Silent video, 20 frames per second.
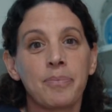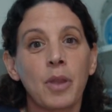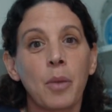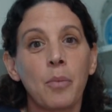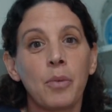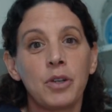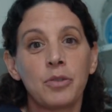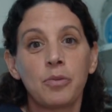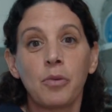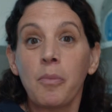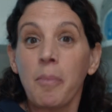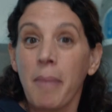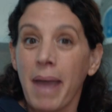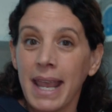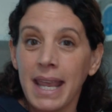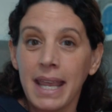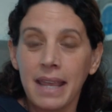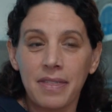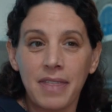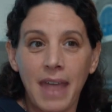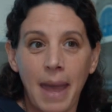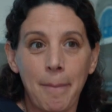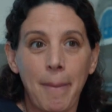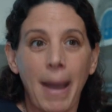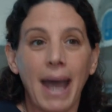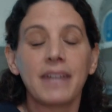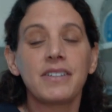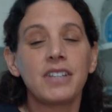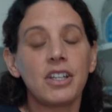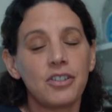which will make their
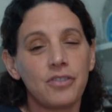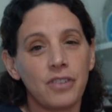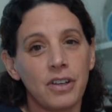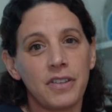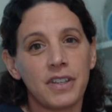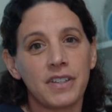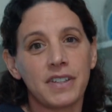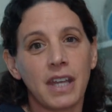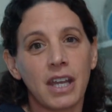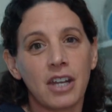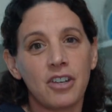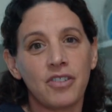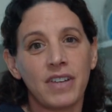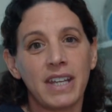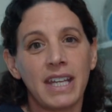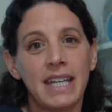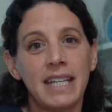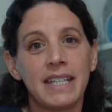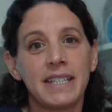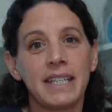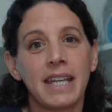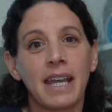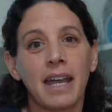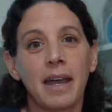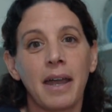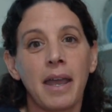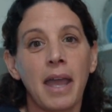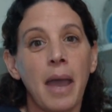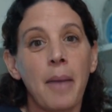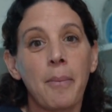passage through the surgery
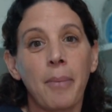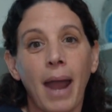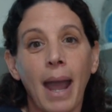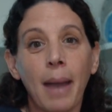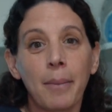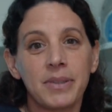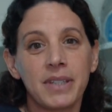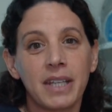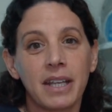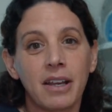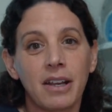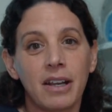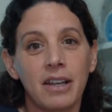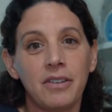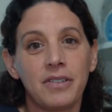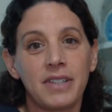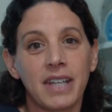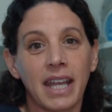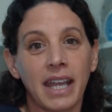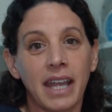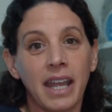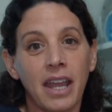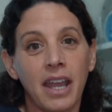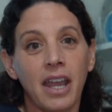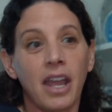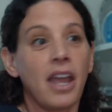easier, perhaps including